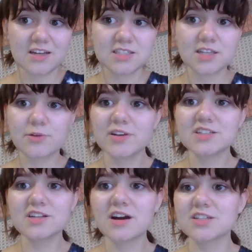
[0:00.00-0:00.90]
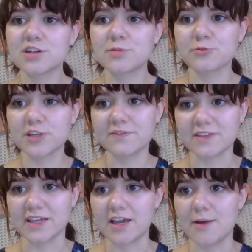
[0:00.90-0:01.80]
So I'm going to talk to her
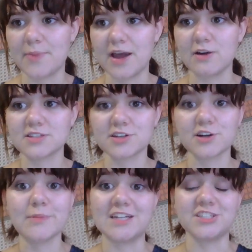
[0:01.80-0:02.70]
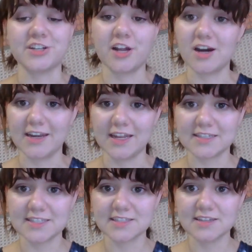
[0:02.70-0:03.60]
briefly about her imaginary
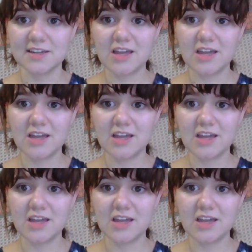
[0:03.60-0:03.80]
audience.